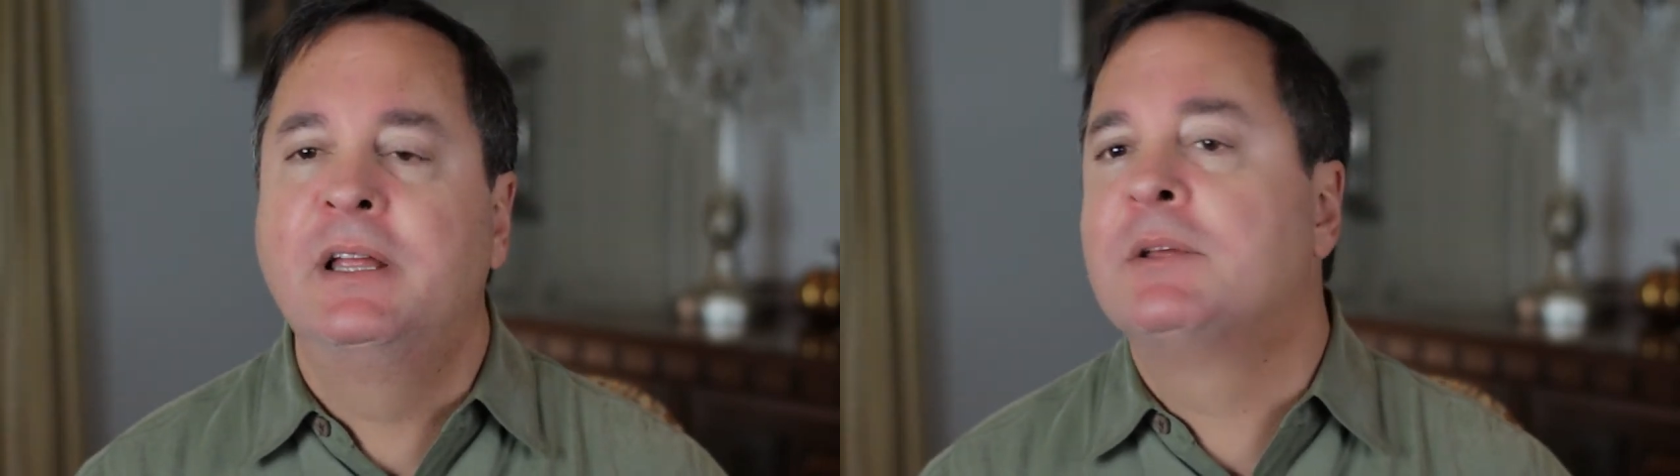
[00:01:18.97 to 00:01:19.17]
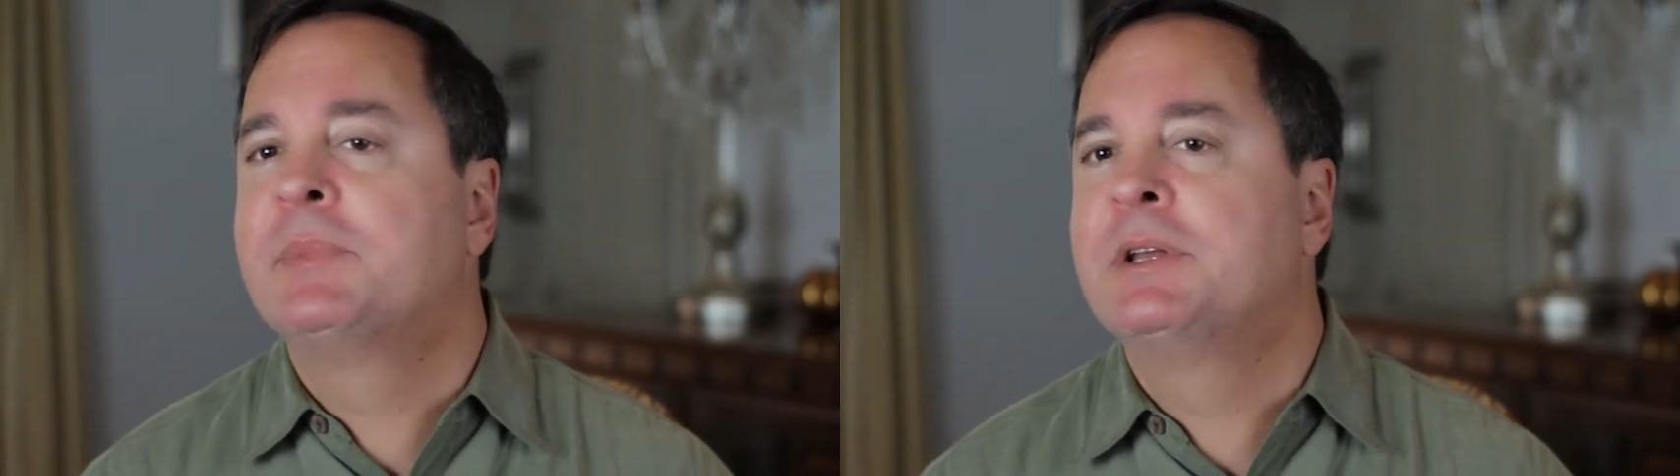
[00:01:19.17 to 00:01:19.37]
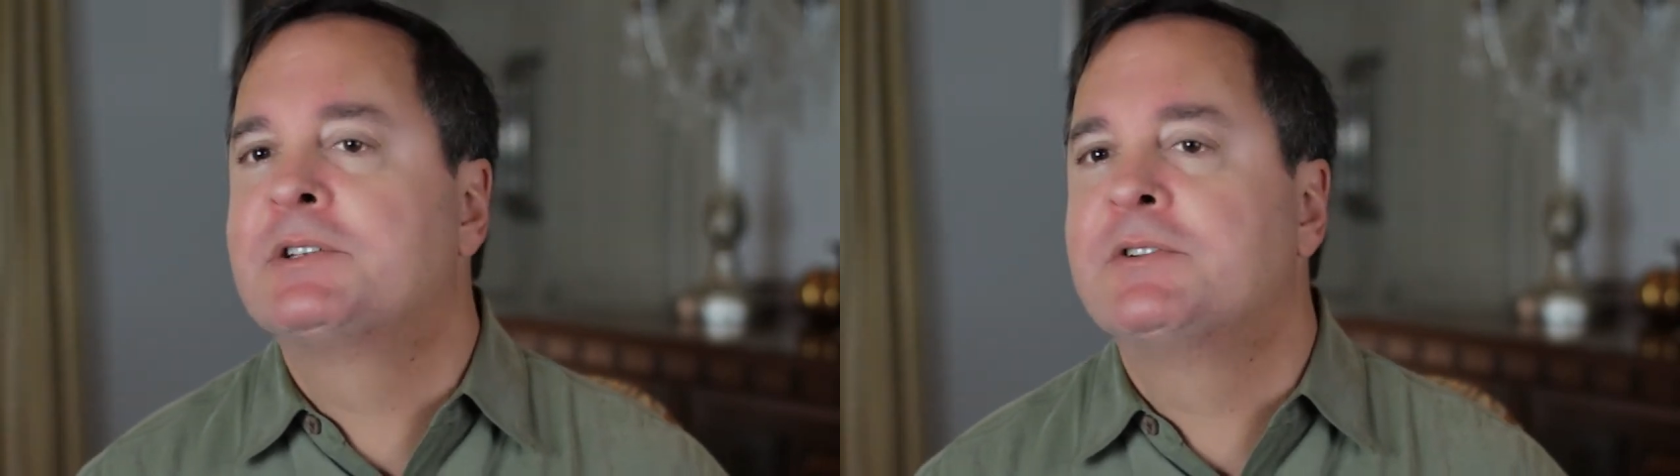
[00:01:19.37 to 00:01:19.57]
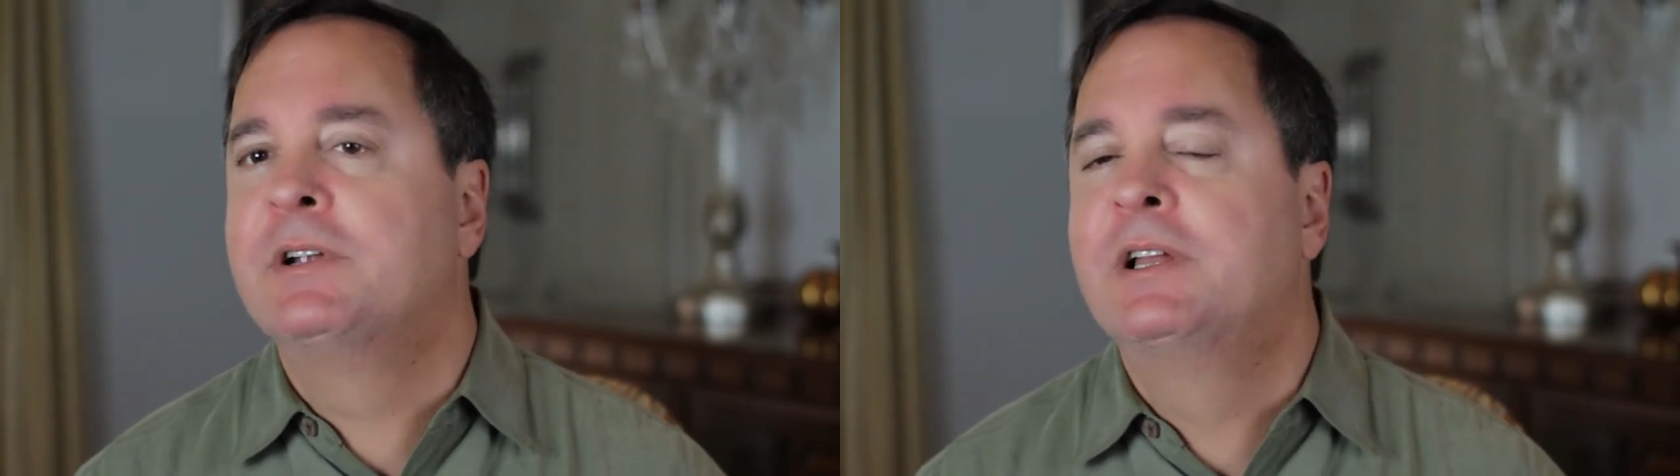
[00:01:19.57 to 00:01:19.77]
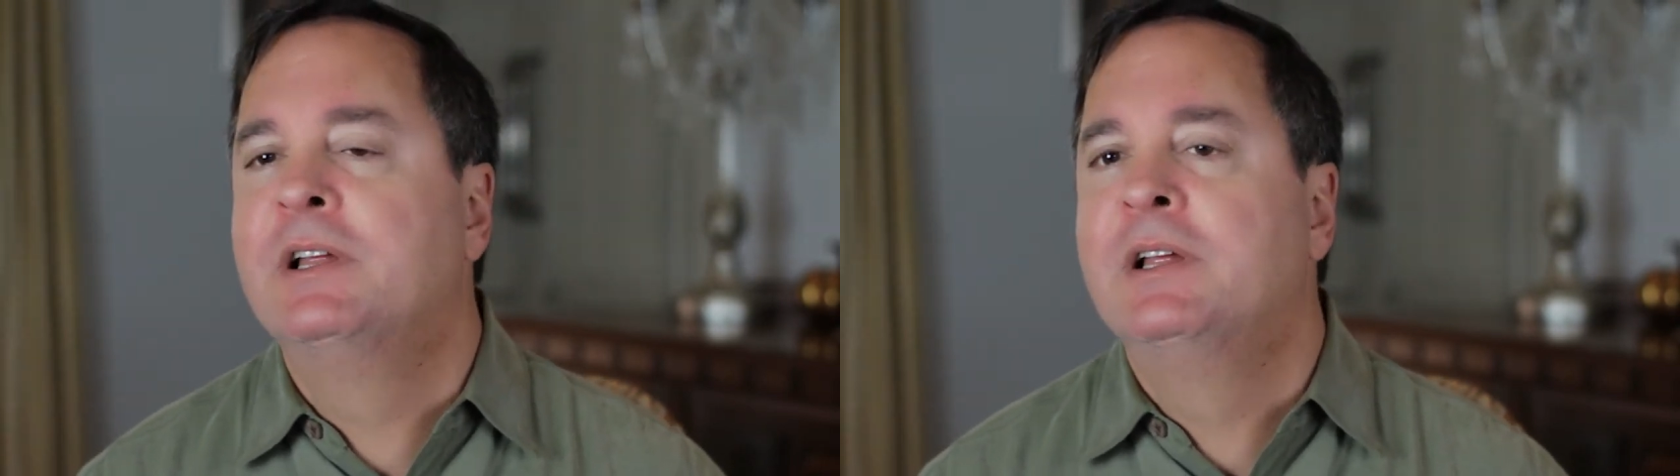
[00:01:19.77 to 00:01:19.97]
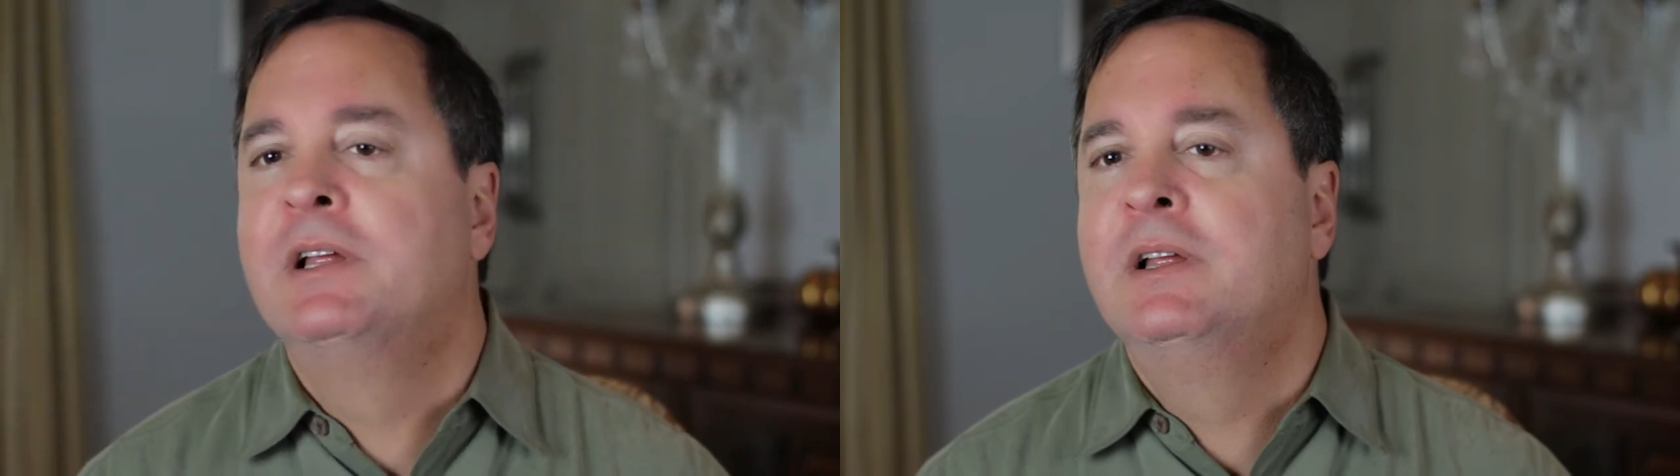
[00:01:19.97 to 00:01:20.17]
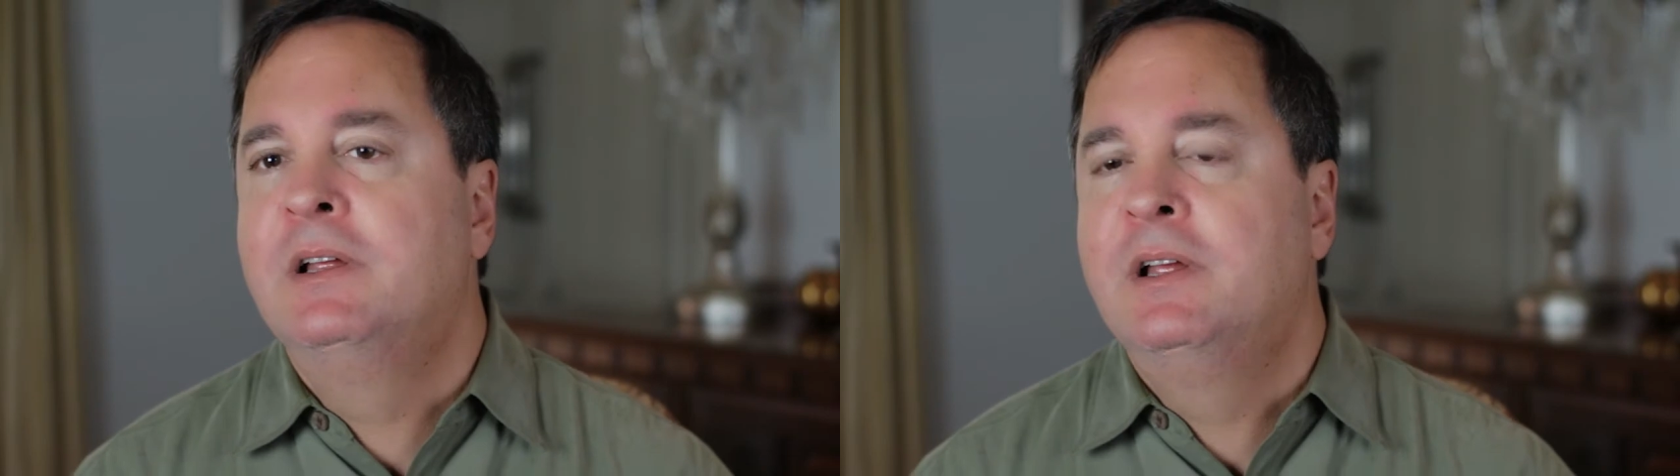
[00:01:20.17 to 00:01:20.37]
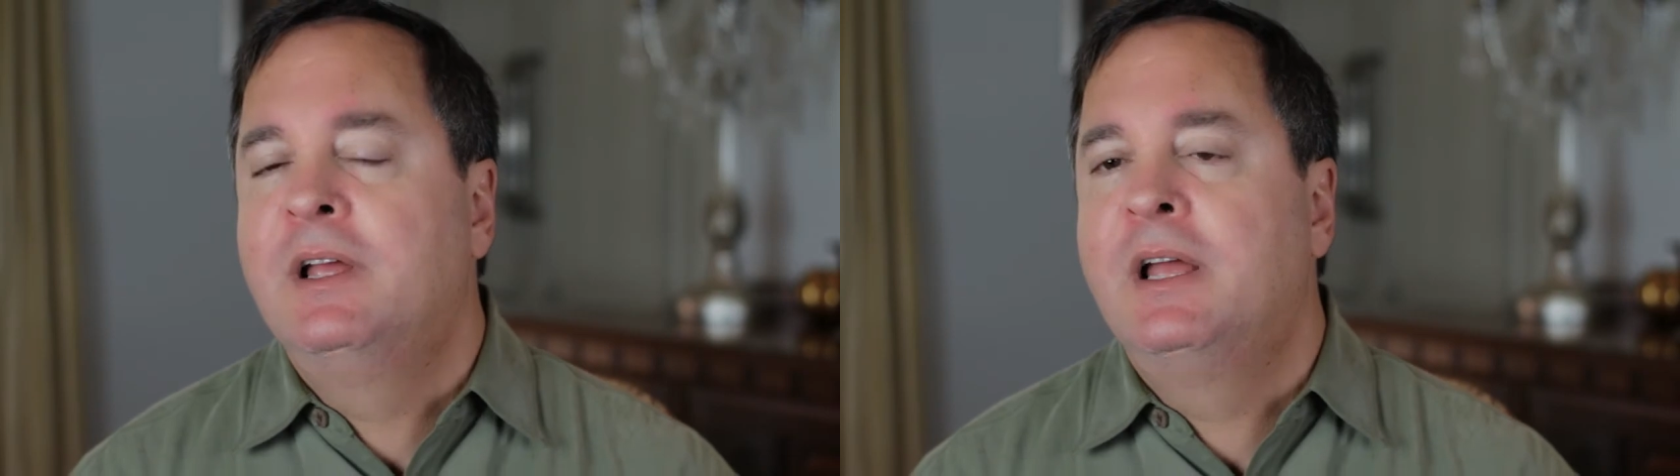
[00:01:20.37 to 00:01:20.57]
healing ministry,
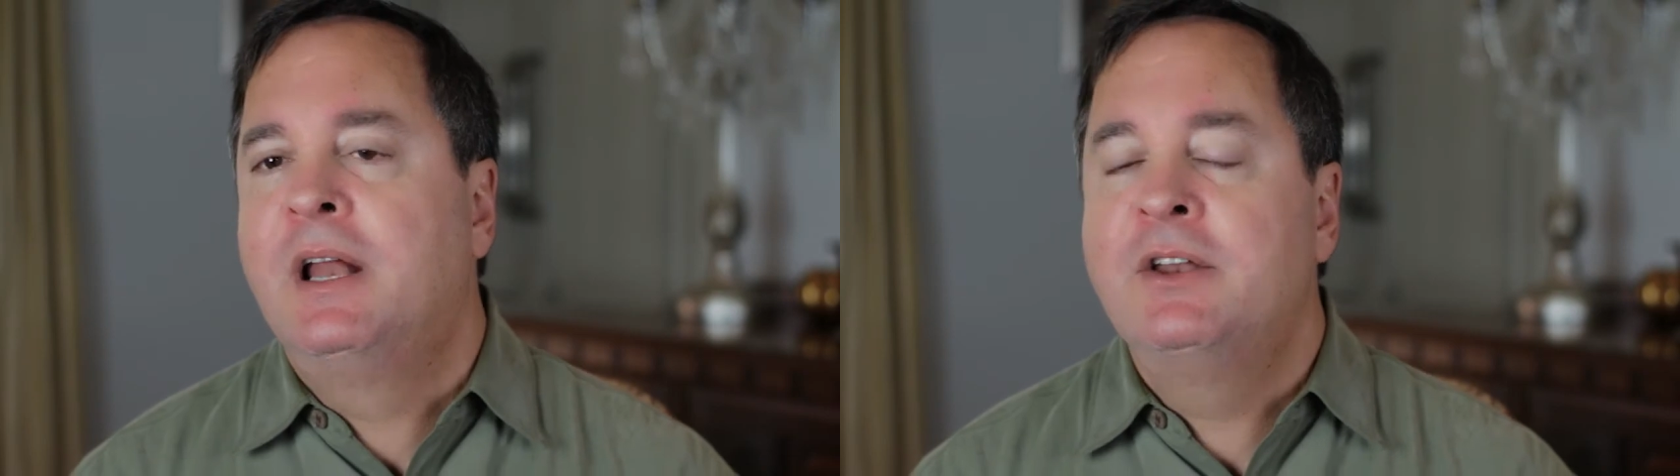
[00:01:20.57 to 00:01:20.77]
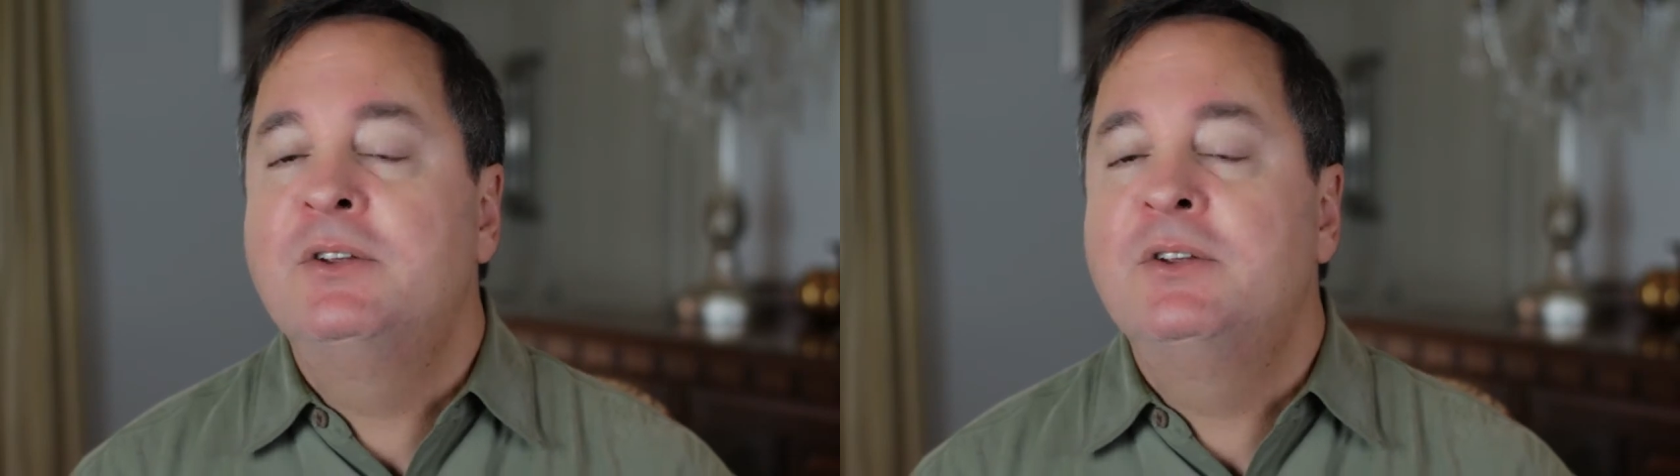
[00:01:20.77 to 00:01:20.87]
and I